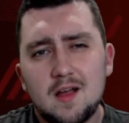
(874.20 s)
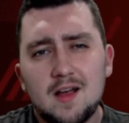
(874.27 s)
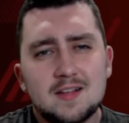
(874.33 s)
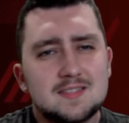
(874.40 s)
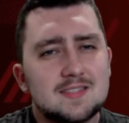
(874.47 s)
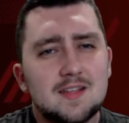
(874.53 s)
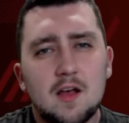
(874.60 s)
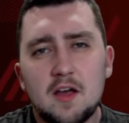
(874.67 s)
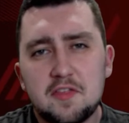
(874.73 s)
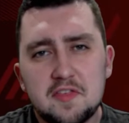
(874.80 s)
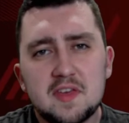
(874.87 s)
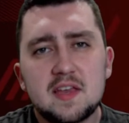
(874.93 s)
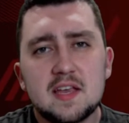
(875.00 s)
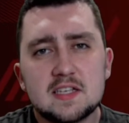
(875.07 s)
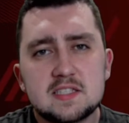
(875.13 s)
I
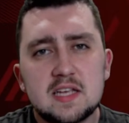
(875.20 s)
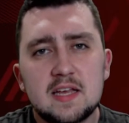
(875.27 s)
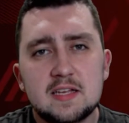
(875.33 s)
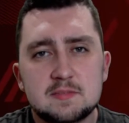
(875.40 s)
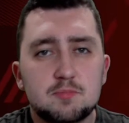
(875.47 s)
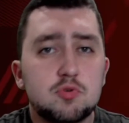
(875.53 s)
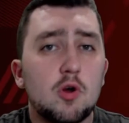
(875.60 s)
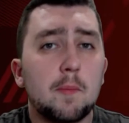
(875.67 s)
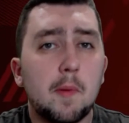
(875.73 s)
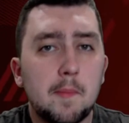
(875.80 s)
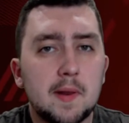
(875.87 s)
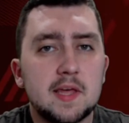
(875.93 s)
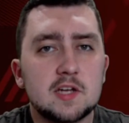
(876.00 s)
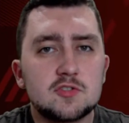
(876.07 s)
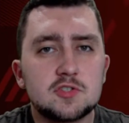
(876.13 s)
think it's
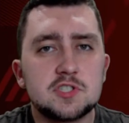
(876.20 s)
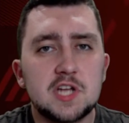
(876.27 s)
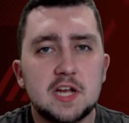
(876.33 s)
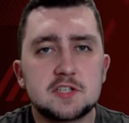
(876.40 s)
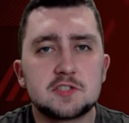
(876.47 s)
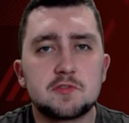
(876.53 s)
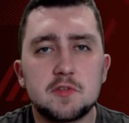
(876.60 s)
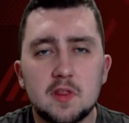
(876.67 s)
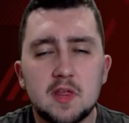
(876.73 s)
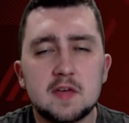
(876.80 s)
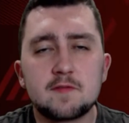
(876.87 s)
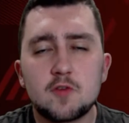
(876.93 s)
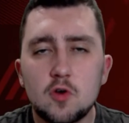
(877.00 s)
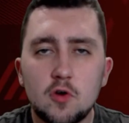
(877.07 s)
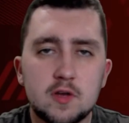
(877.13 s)
probably a trajectory that
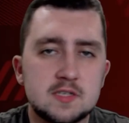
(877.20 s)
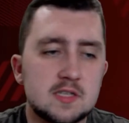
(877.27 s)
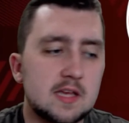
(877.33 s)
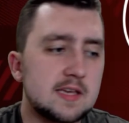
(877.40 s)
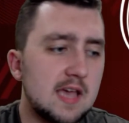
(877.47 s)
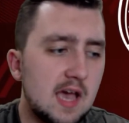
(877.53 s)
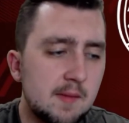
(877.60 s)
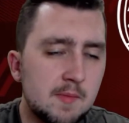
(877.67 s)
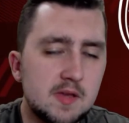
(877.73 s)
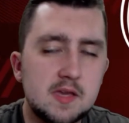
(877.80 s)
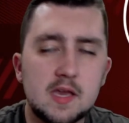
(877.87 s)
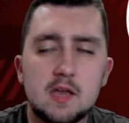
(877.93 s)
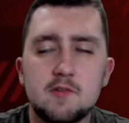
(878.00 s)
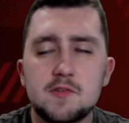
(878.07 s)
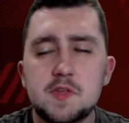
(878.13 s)
they've got, is they get him a
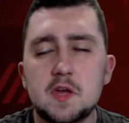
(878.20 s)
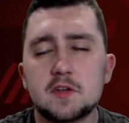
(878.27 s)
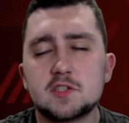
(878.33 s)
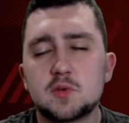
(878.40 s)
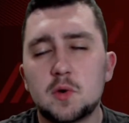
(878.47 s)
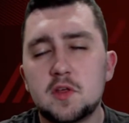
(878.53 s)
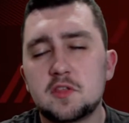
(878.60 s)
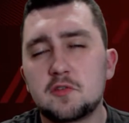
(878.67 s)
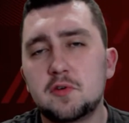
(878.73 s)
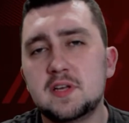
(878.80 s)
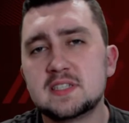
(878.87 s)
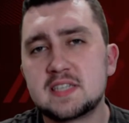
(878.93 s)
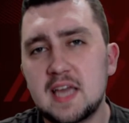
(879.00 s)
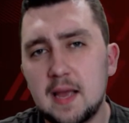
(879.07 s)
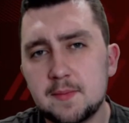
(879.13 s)
year in the
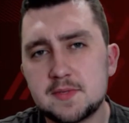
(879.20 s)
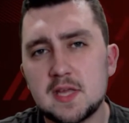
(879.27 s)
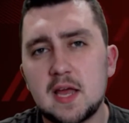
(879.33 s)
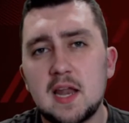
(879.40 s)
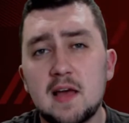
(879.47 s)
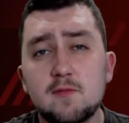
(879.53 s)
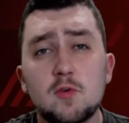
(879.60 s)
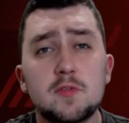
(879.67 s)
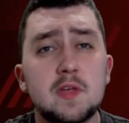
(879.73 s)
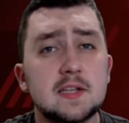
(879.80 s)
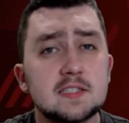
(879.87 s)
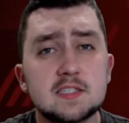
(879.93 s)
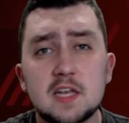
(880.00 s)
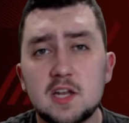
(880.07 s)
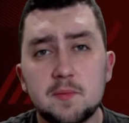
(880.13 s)
under-23s, get him to that level, and
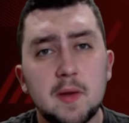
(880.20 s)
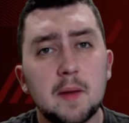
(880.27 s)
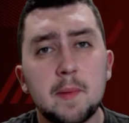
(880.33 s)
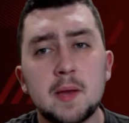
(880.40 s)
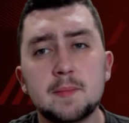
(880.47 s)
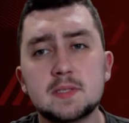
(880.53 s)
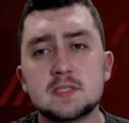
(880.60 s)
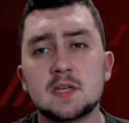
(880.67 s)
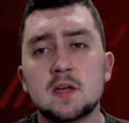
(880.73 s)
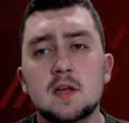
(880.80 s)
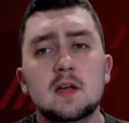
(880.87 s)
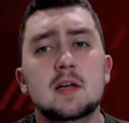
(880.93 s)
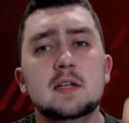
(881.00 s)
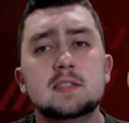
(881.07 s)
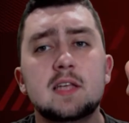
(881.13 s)
then send him out maybe to
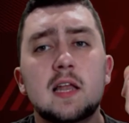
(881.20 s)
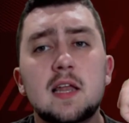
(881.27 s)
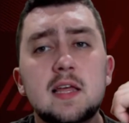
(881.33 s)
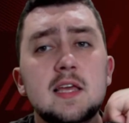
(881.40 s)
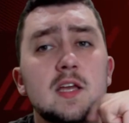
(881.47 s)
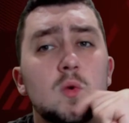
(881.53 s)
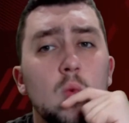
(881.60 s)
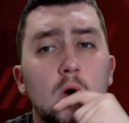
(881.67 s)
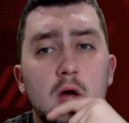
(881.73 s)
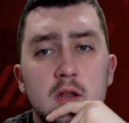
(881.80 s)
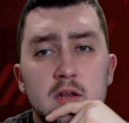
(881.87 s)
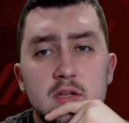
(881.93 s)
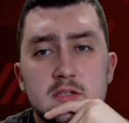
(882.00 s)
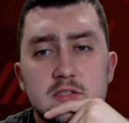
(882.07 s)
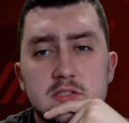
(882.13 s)
League
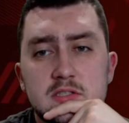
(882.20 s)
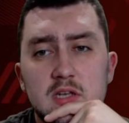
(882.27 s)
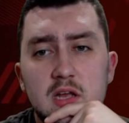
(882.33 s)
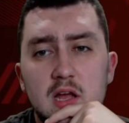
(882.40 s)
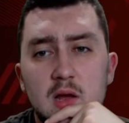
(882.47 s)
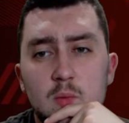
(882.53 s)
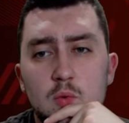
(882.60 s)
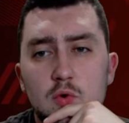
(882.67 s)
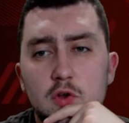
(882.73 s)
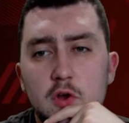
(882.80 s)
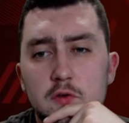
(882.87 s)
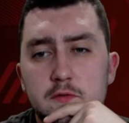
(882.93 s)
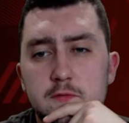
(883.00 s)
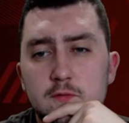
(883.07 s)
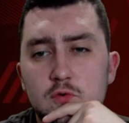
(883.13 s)
One, and we'll
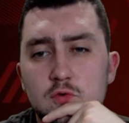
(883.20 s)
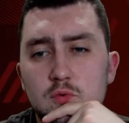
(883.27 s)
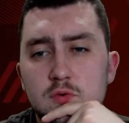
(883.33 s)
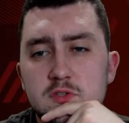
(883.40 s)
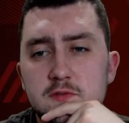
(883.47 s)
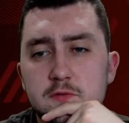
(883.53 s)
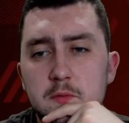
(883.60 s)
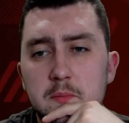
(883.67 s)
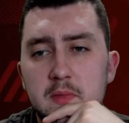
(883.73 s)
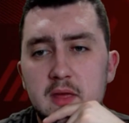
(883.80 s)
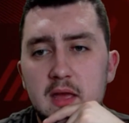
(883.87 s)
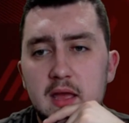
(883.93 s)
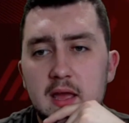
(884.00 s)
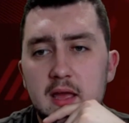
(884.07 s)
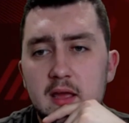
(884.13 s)
go forwards from
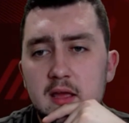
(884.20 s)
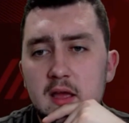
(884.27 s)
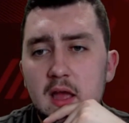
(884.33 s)
there.